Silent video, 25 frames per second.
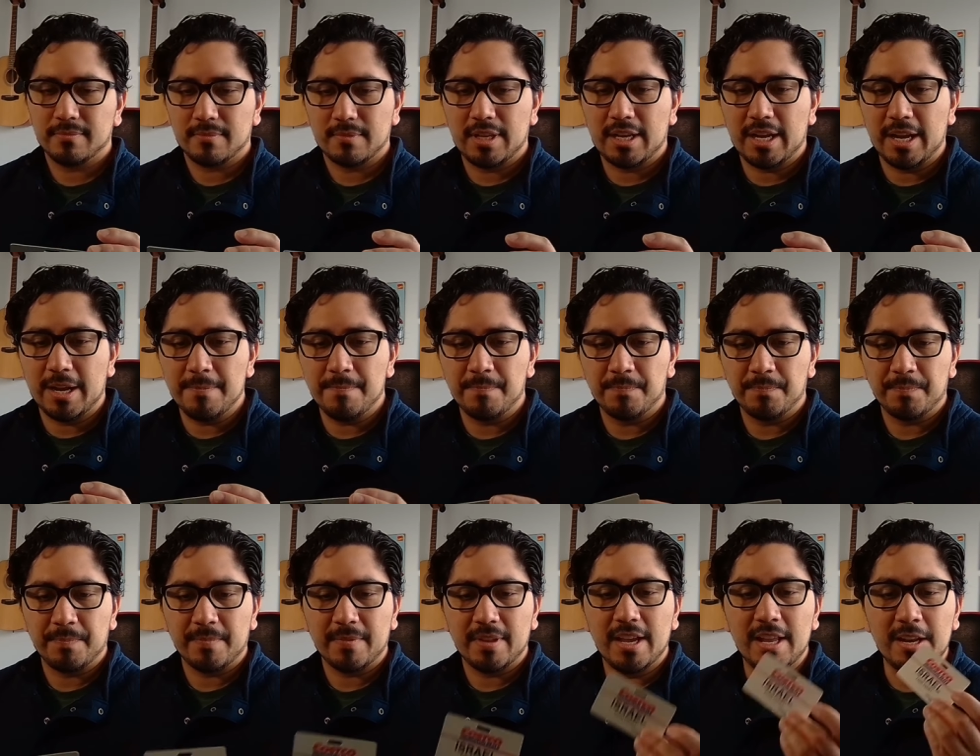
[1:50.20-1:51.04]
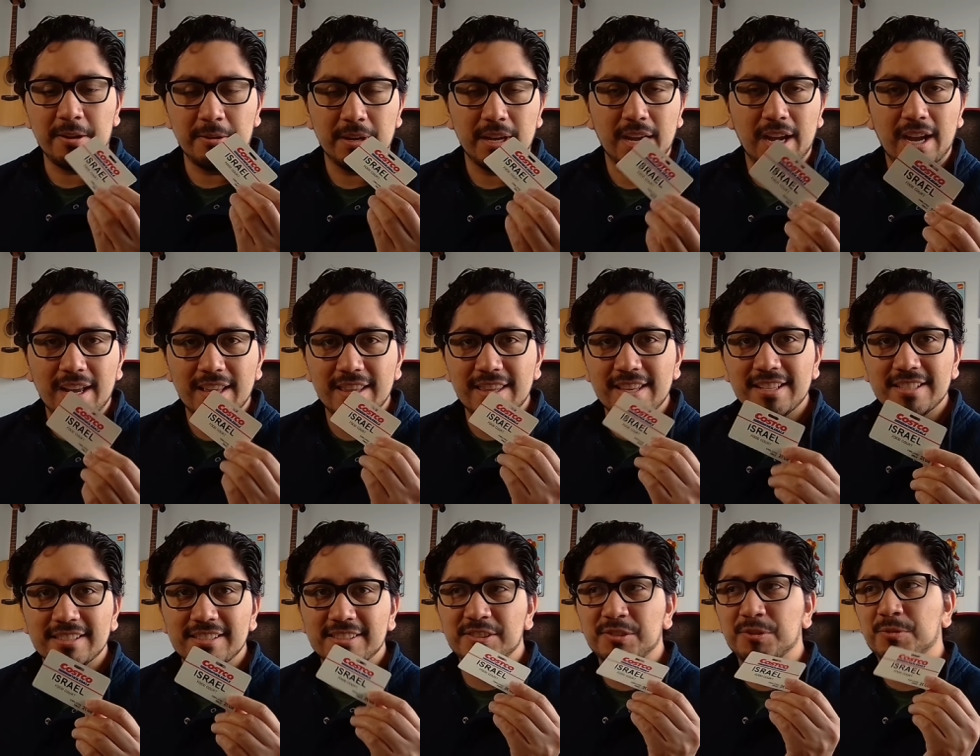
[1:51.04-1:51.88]
Okay. Anyway, I think
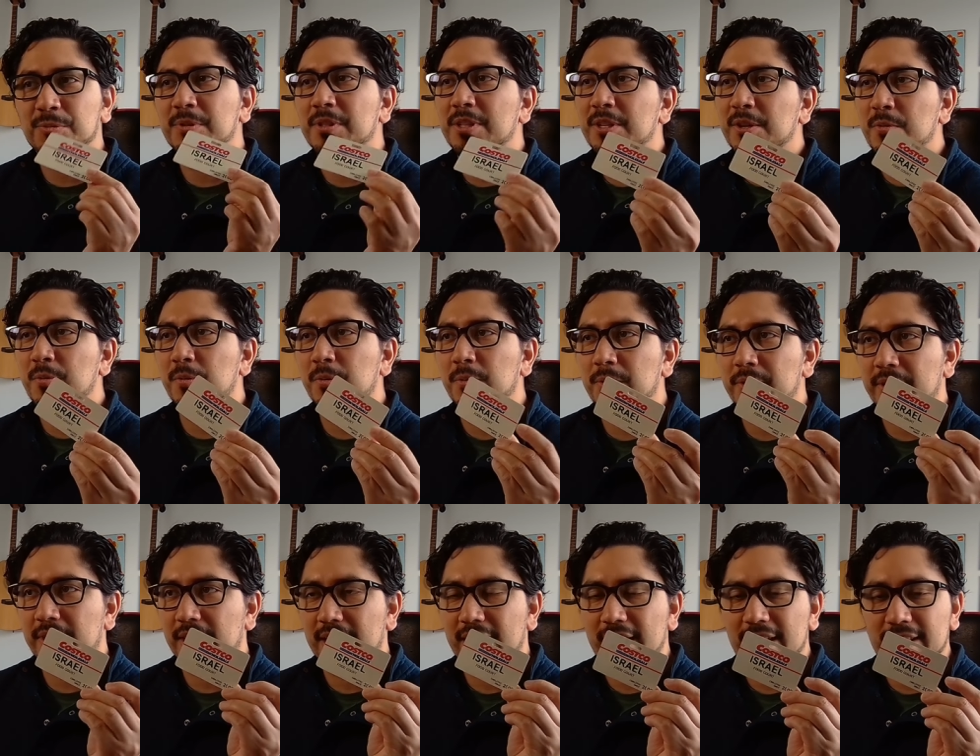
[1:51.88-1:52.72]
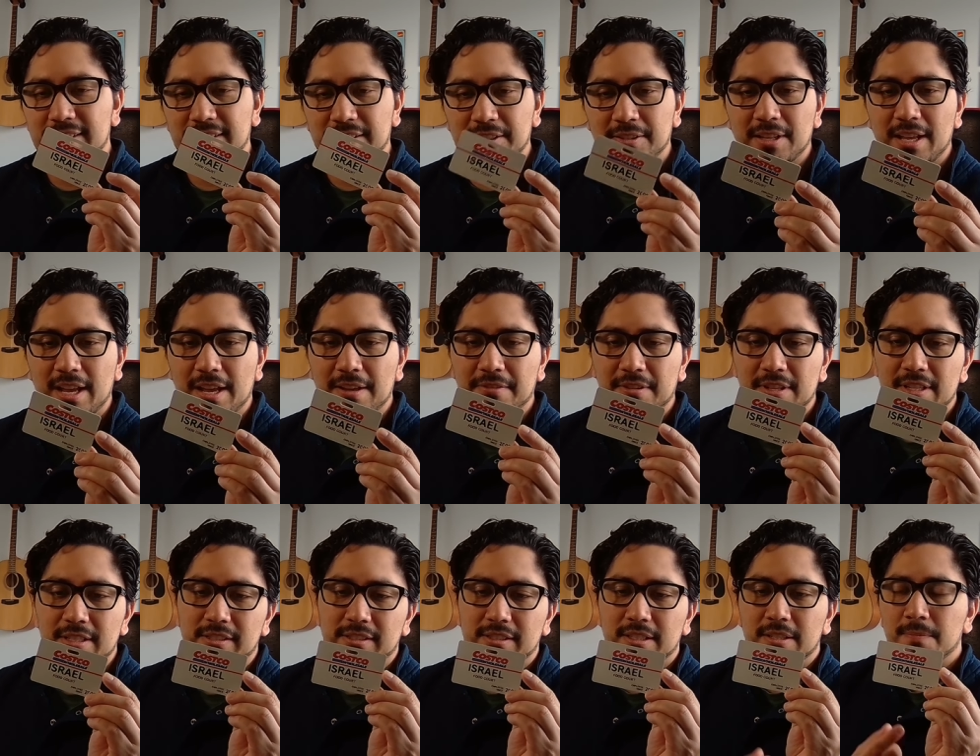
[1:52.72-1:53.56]
this is really cool that I still have
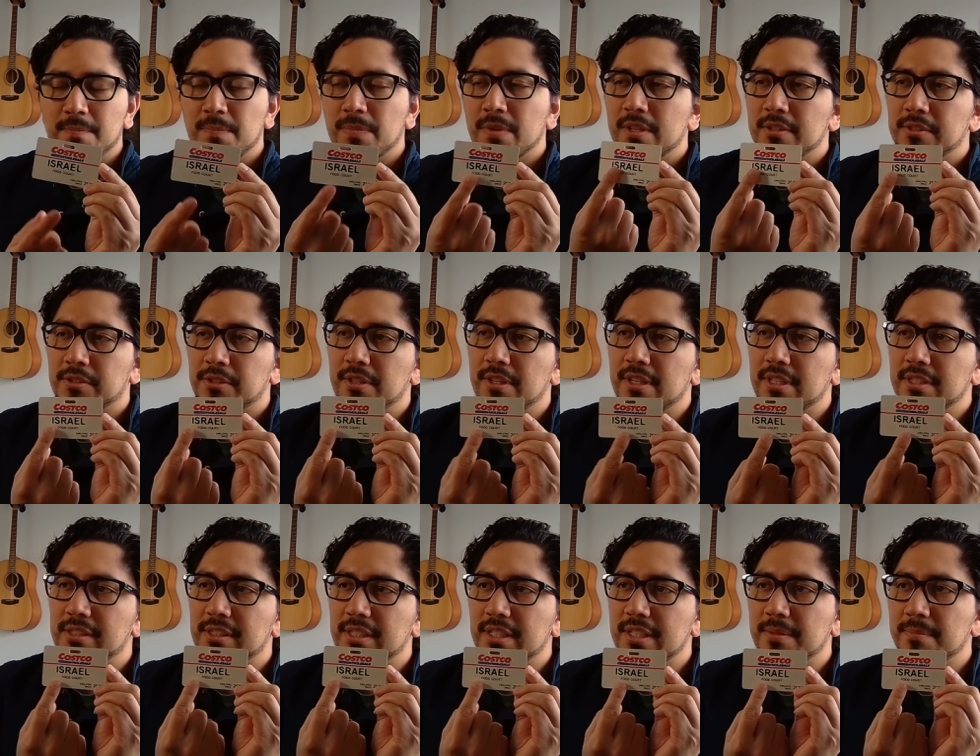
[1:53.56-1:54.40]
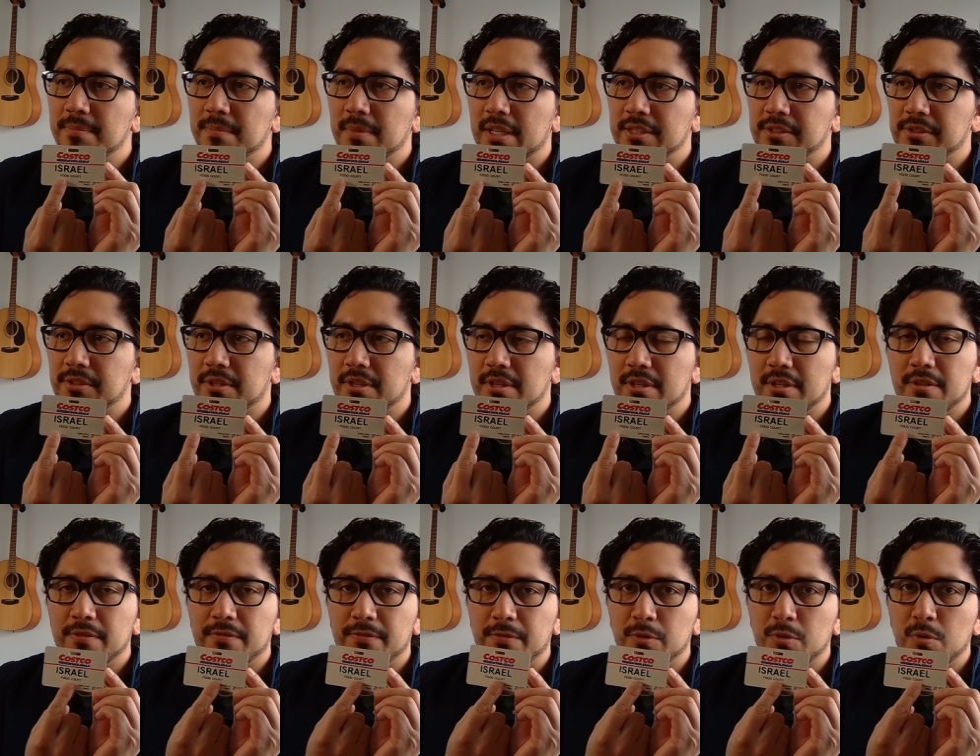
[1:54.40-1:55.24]
this. So you can see I started in
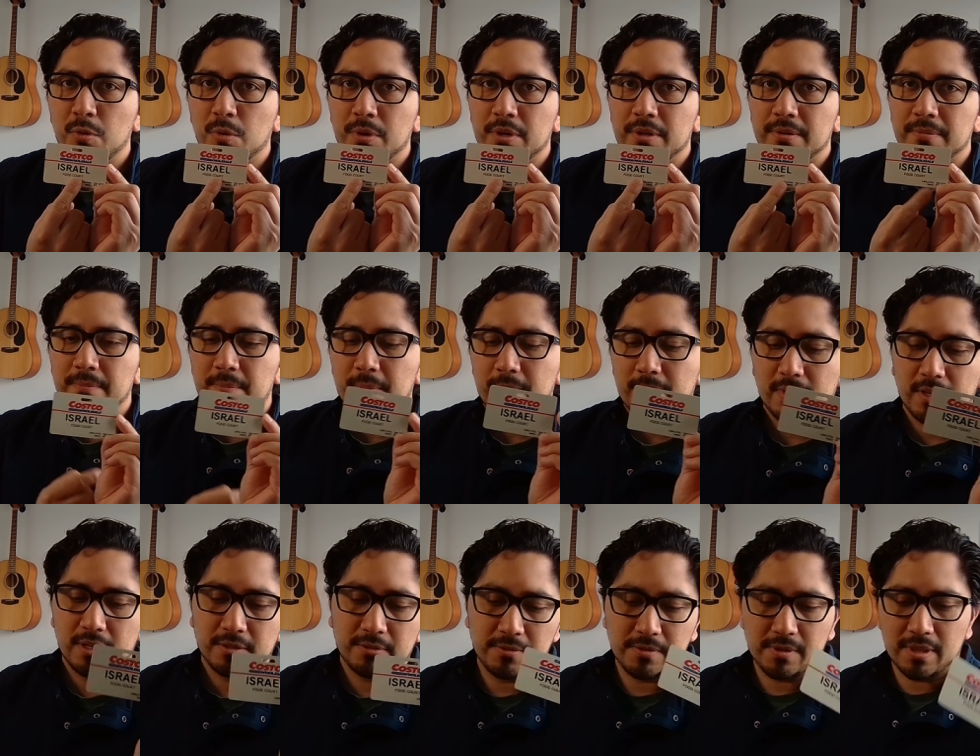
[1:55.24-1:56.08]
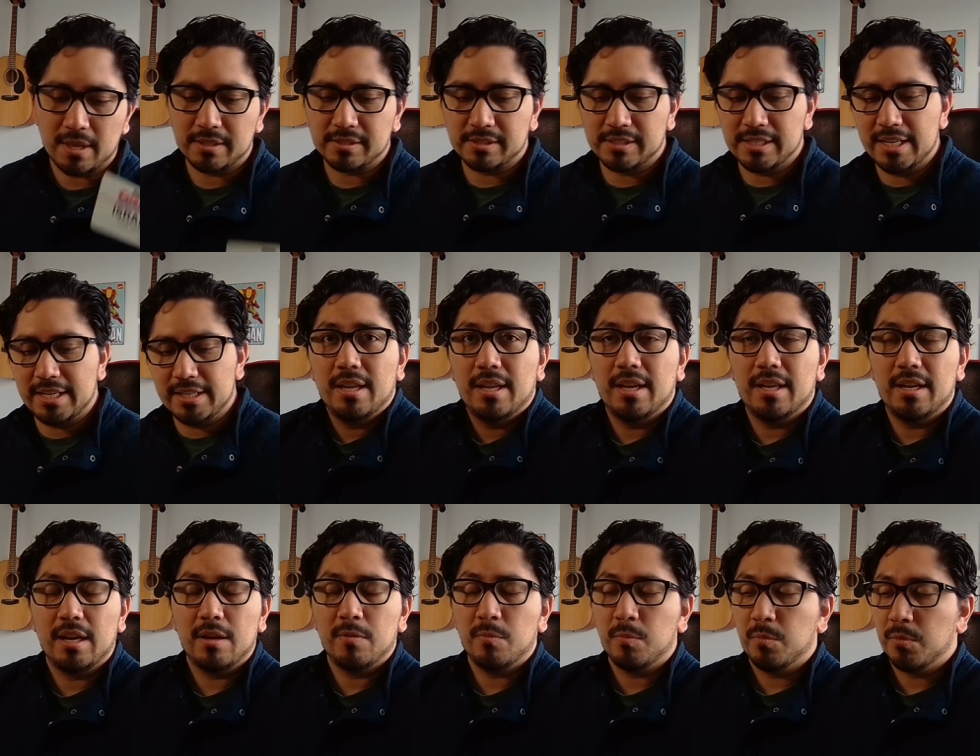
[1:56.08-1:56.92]
the food court 2008
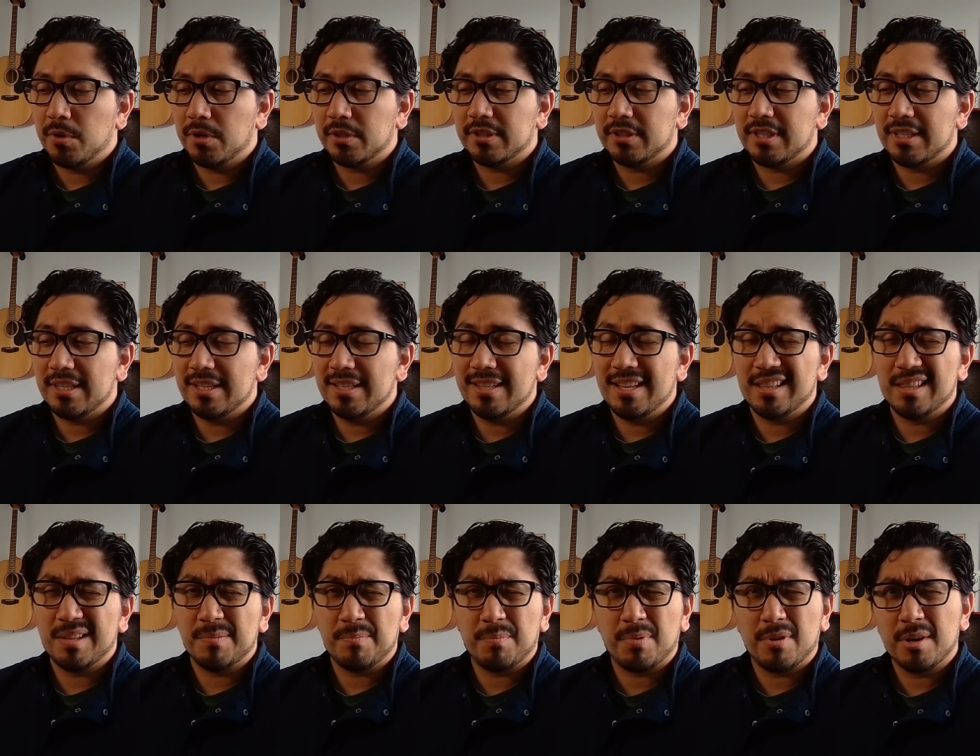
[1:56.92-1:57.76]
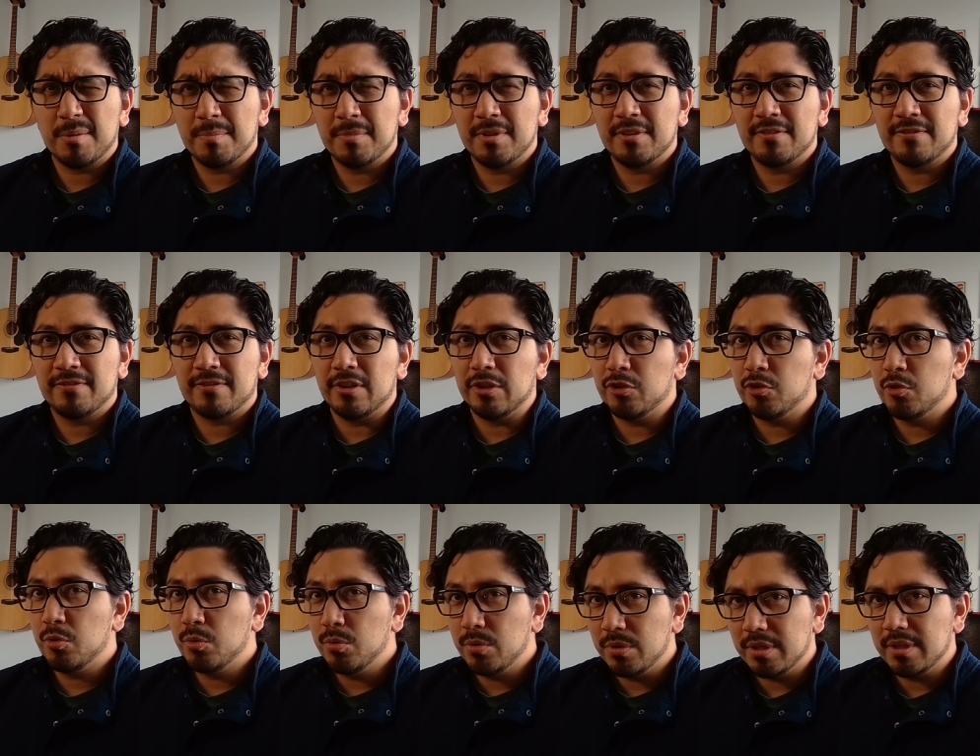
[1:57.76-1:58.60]
and I worked in that department for
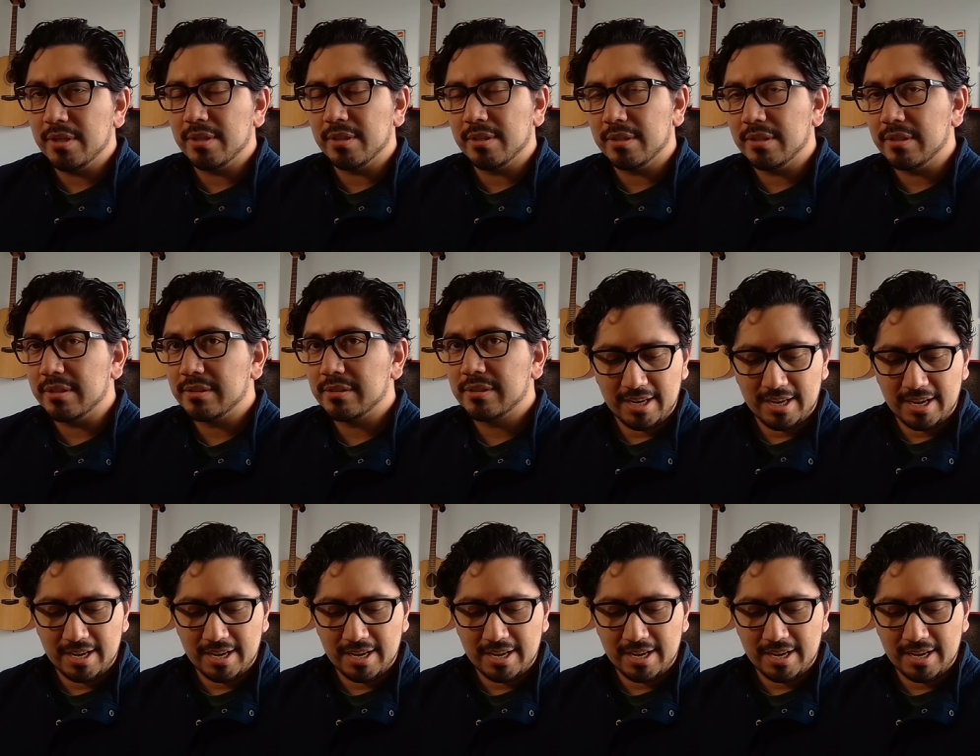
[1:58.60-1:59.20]
two years.